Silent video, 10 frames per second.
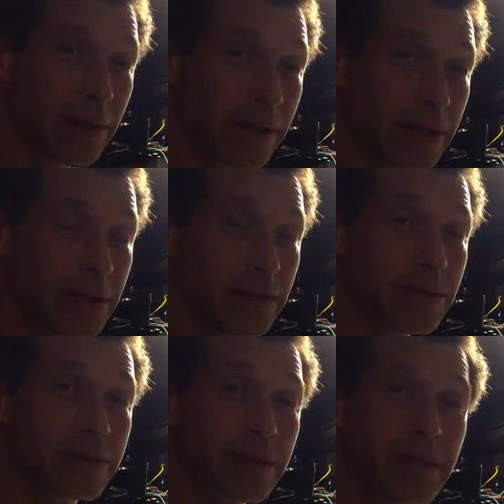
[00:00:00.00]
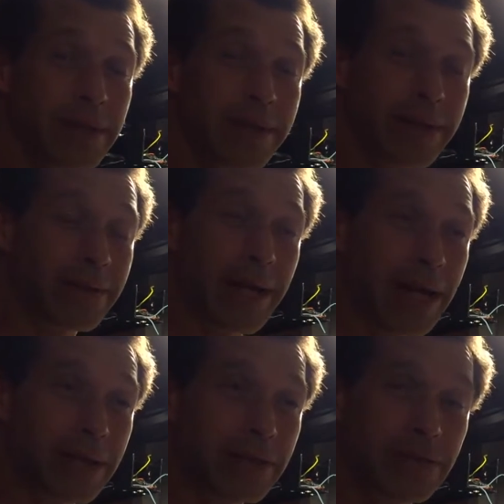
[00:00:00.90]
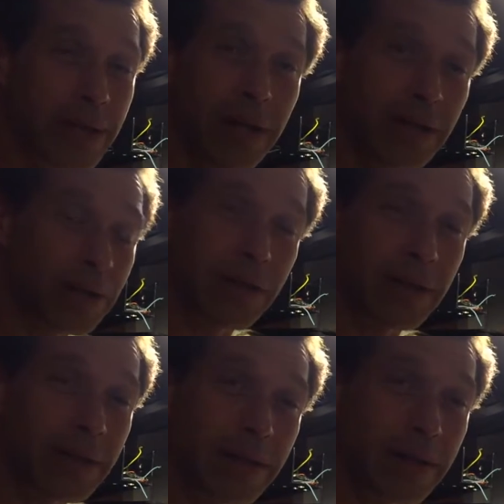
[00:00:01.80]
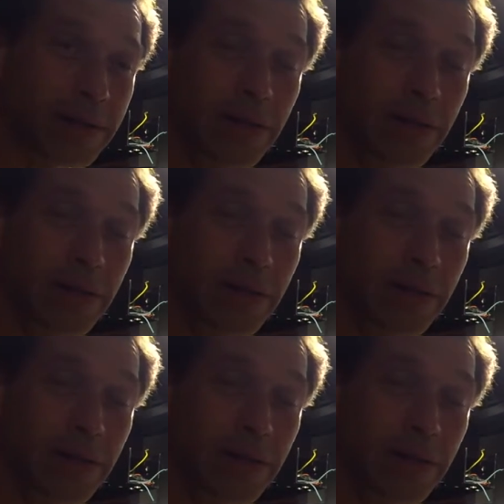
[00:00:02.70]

are going to use either an AccuCell or a